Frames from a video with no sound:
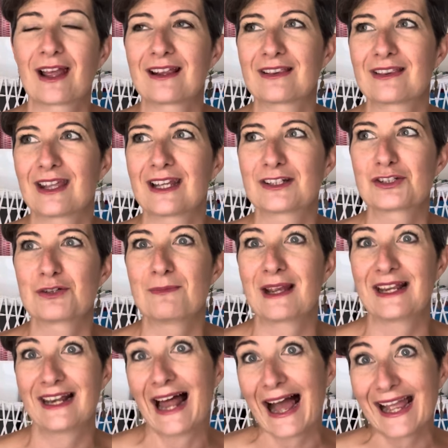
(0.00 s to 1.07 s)
I think she
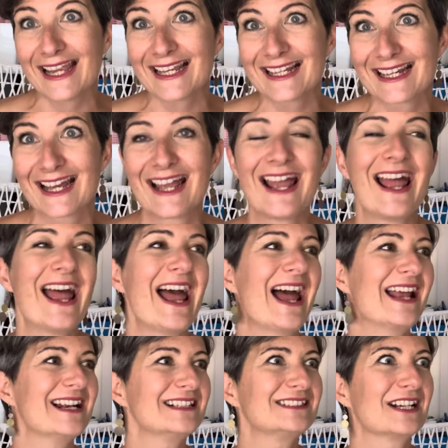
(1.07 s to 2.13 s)
may like
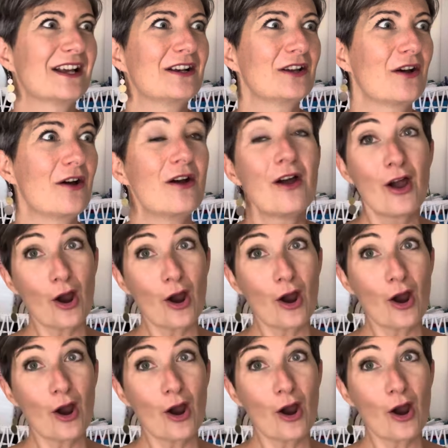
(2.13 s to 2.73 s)
and I tell her,